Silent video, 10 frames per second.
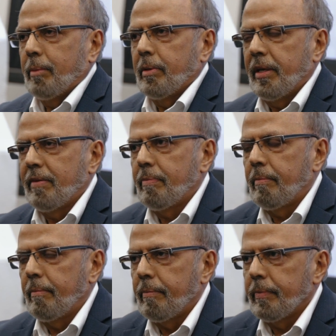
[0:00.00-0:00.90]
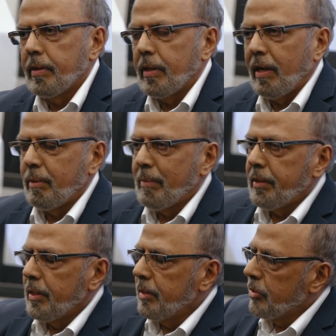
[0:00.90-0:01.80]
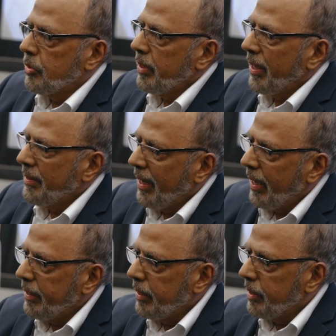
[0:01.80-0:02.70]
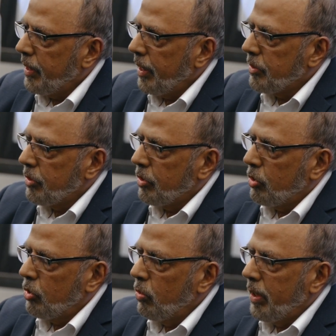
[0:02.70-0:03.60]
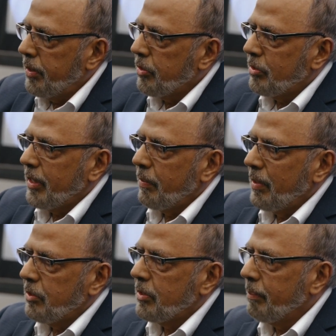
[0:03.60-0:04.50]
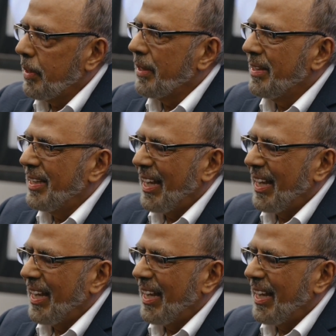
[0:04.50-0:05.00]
believe Kevin Mandiant said that it takes 270-something